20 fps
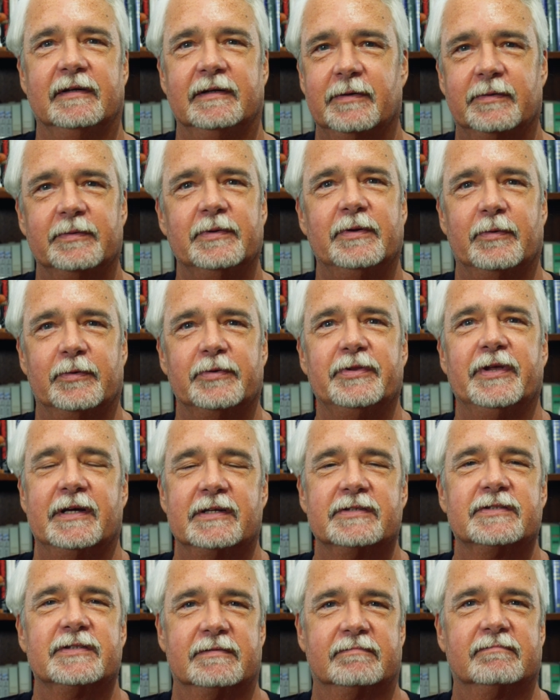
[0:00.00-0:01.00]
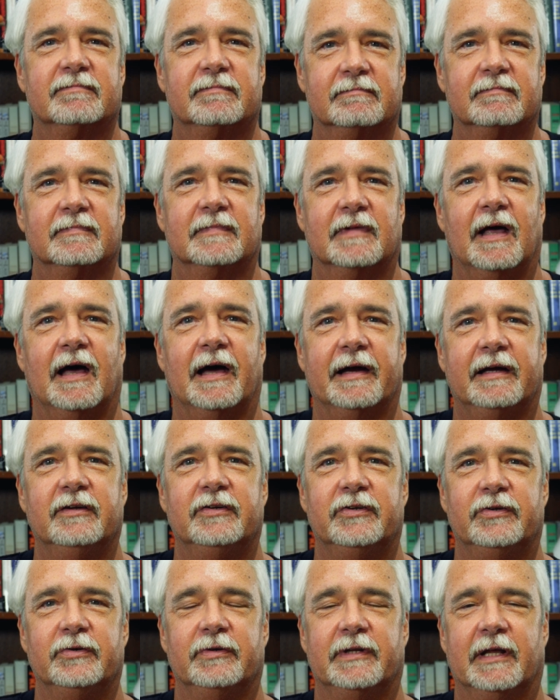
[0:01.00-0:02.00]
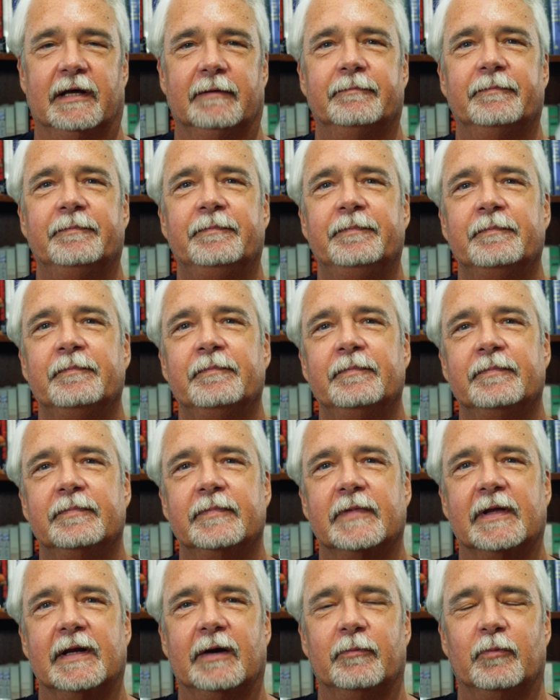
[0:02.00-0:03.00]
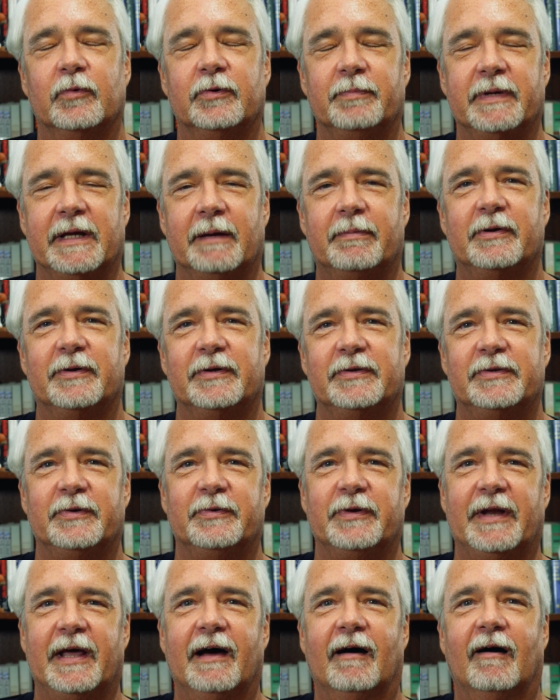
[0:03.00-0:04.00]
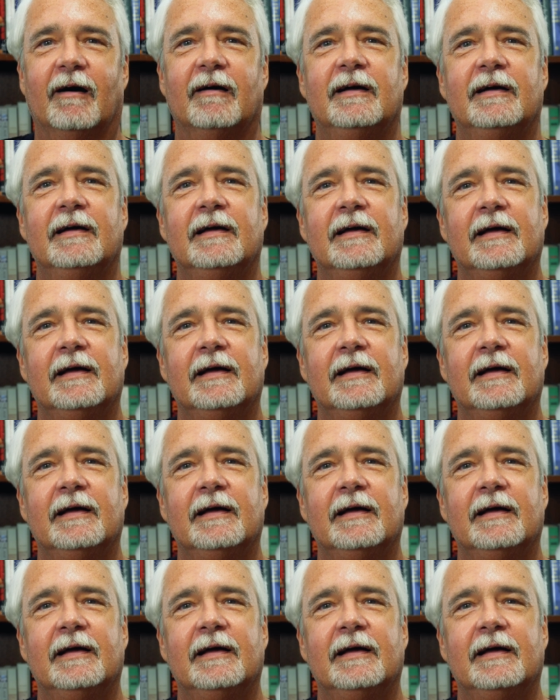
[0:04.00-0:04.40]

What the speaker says: There were things I could do then that I wouldn't be able to do now.